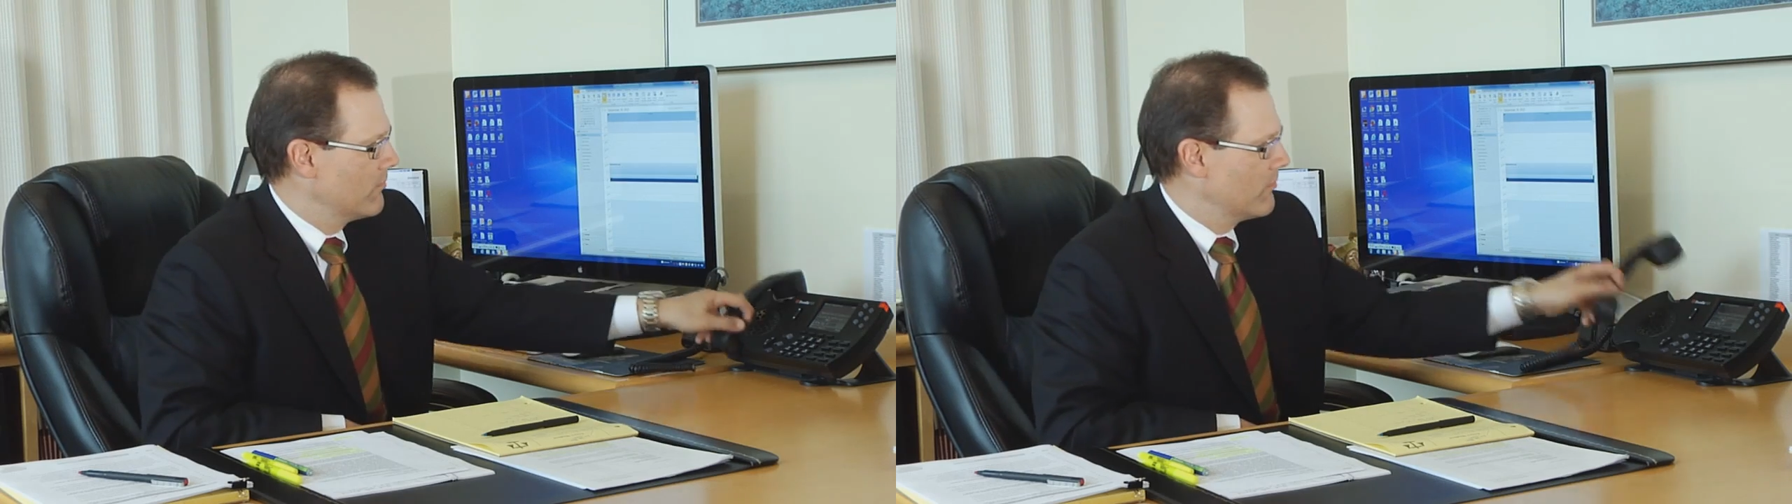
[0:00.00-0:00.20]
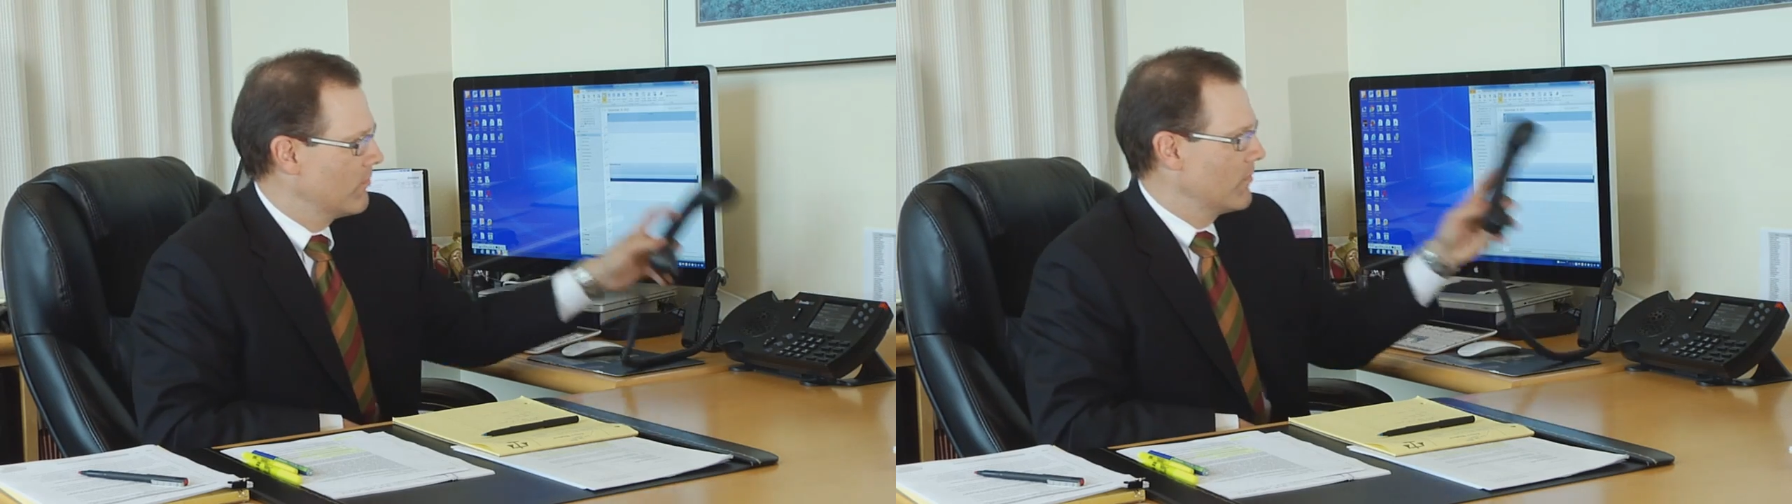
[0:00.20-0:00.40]

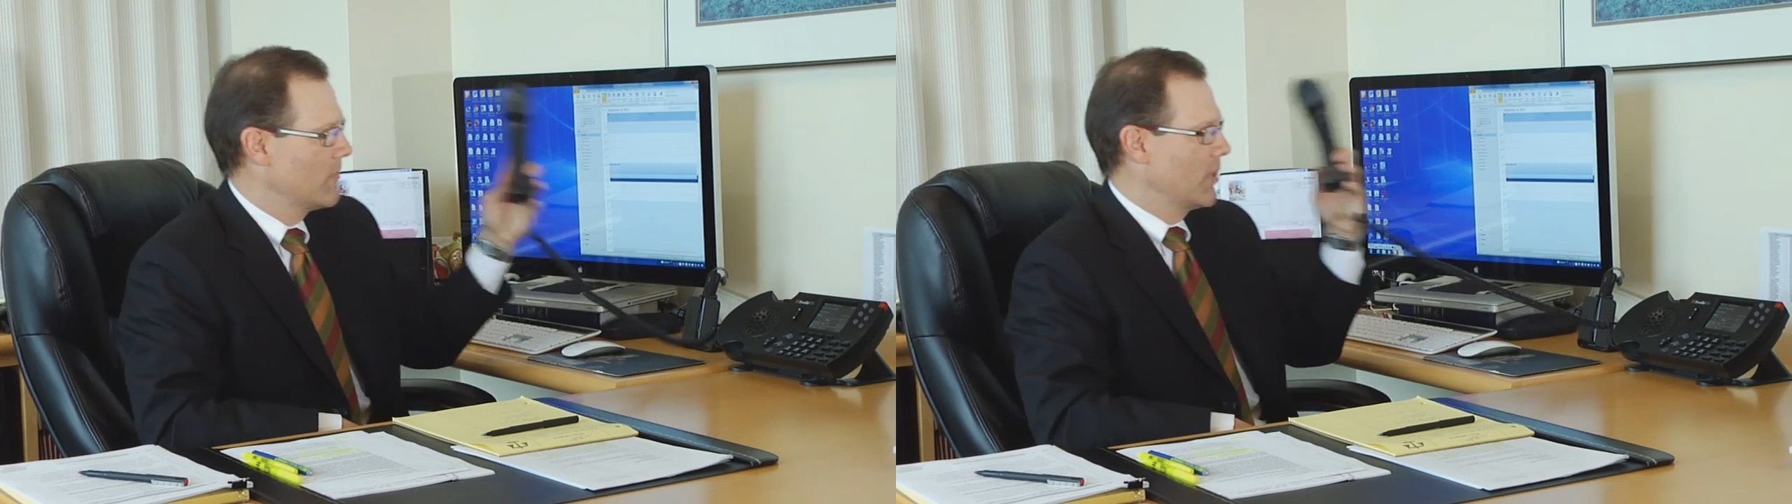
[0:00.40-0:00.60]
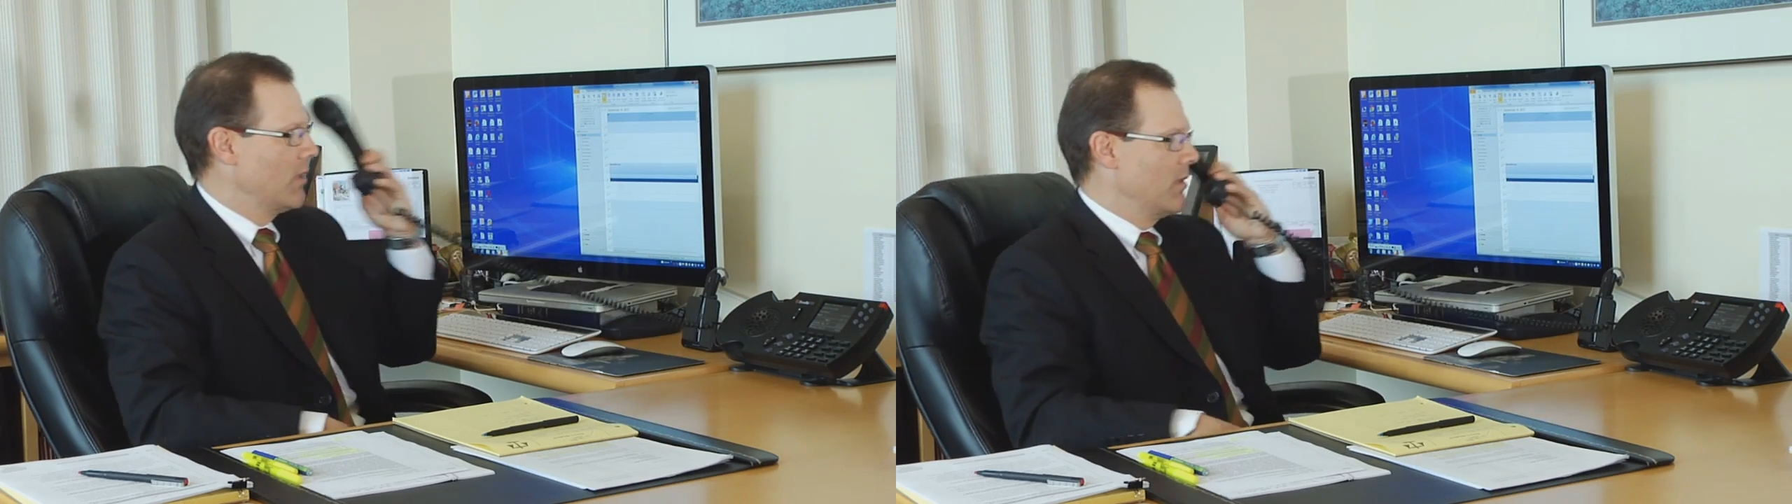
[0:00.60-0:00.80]
not
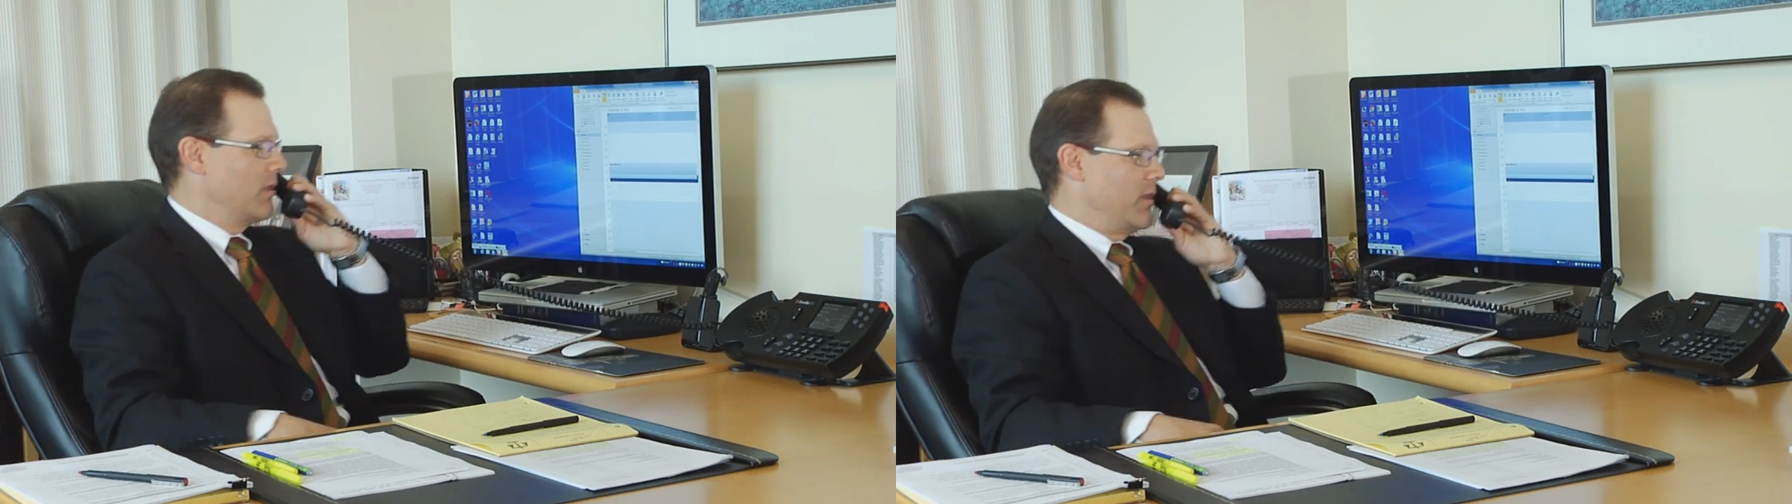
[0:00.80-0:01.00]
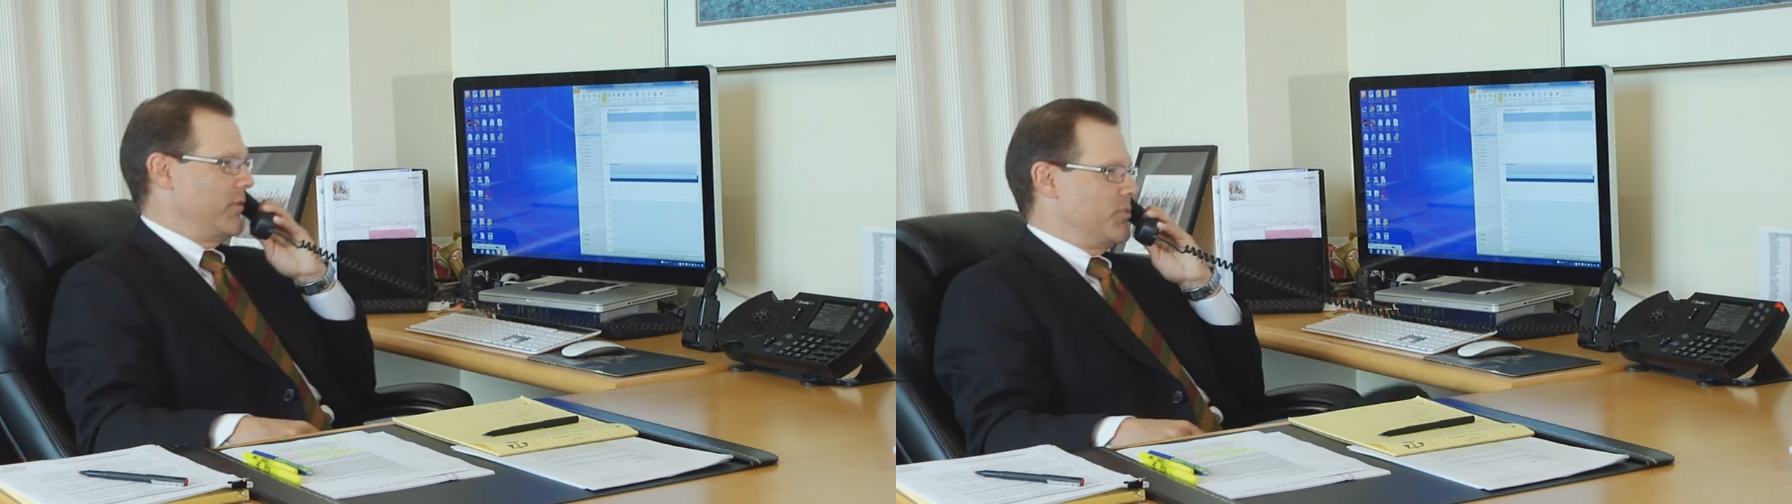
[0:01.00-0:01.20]
deal
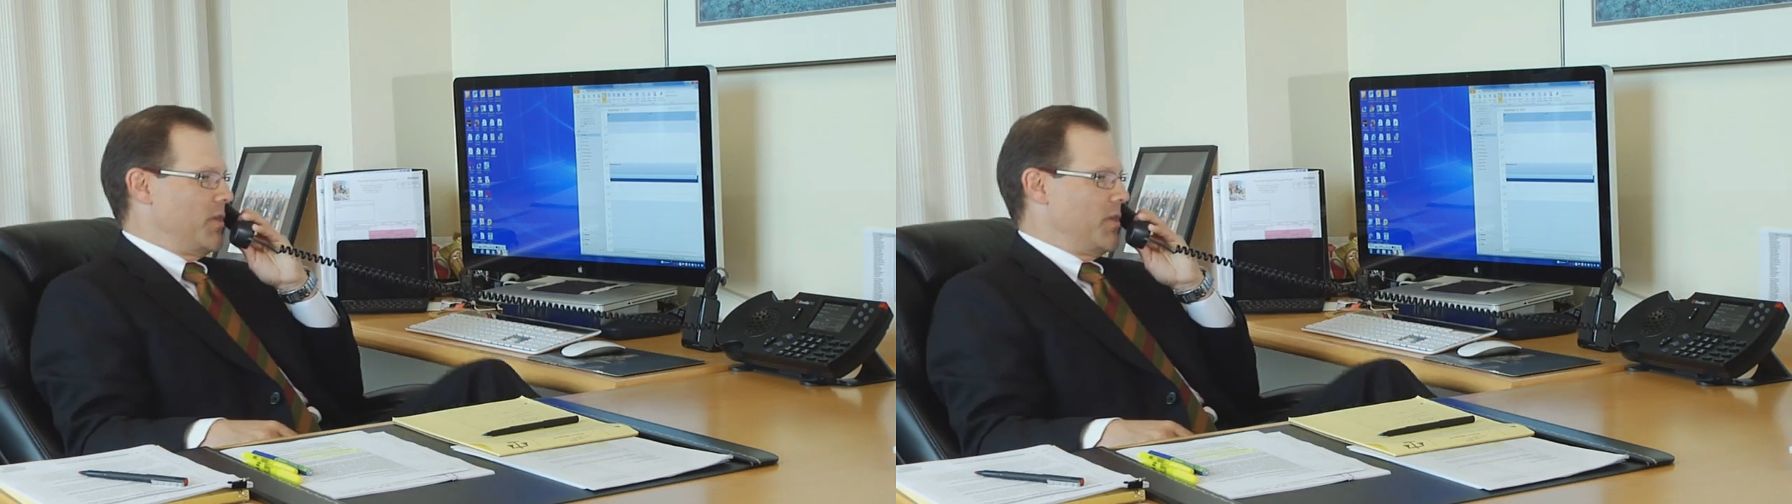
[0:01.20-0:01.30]
with